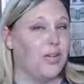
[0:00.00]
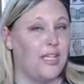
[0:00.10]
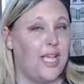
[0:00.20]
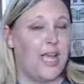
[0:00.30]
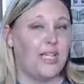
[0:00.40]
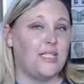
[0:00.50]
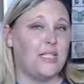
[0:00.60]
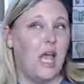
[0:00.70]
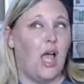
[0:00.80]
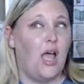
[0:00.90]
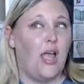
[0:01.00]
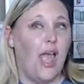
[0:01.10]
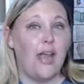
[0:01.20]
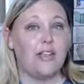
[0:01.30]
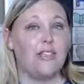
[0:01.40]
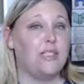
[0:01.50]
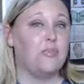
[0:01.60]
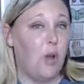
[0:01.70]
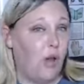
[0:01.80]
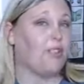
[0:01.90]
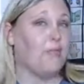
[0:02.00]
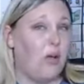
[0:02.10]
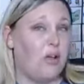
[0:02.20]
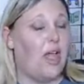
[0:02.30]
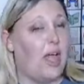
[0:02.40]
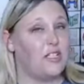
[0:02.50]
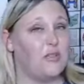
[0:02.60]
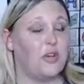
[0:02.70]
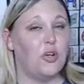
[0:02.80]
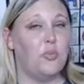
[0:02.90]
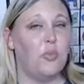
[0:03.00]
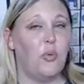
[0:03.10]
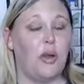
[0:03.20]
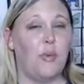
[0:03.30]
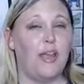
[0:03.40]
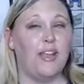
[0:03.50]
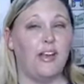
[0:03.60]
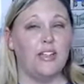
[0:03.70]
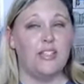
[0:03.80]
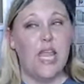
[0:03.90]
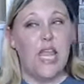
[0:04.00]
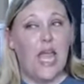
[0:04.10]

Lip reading: realized I had a small classroom one of my years,